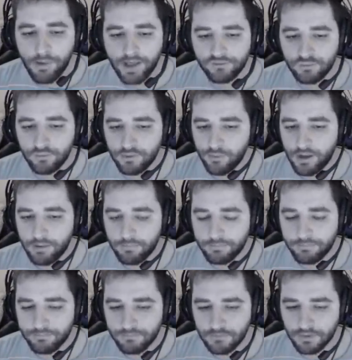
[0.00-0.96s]
to a ramp.
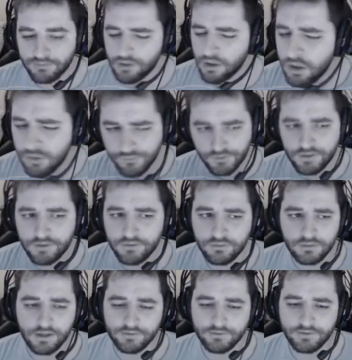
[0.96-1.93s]
There's a lot of teams who
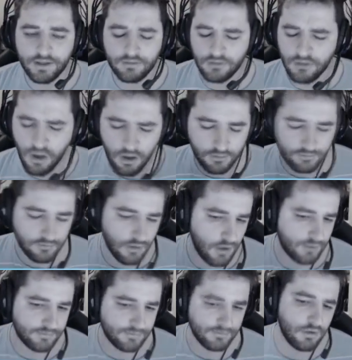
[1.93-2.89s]
does that. Lots
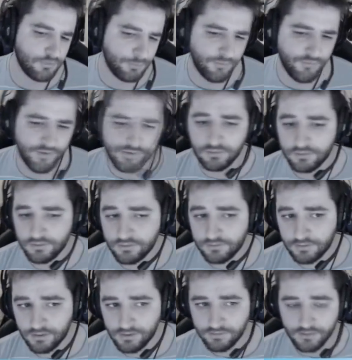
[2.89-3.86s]
of professional teams
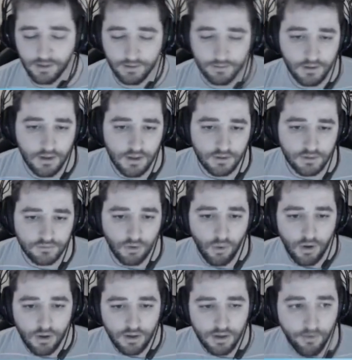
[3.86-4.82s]
does that. So
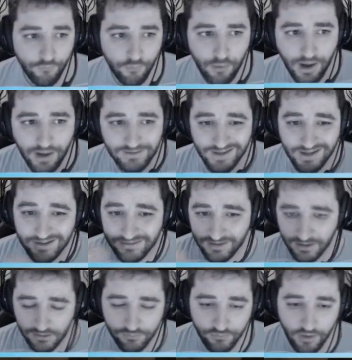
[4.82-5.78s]
if you guys can
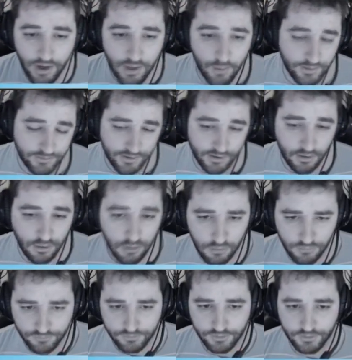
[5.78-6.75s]
identify when they're
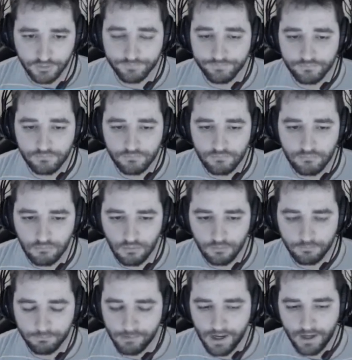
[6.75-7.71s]
close here
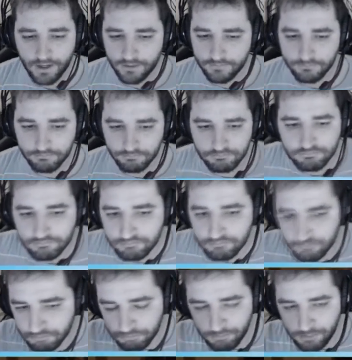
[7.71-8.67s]
by
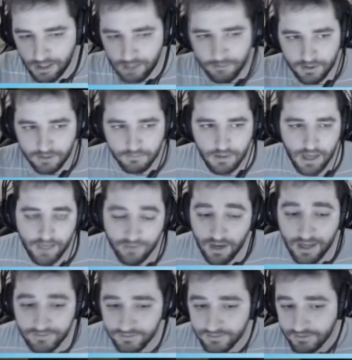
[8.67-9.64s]
maybe
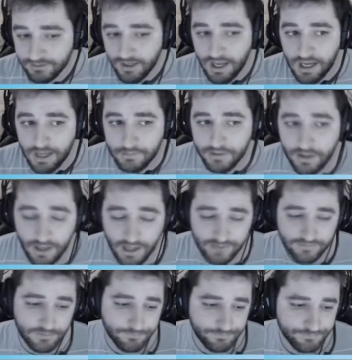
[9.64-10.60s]
analyzing the time, analyzing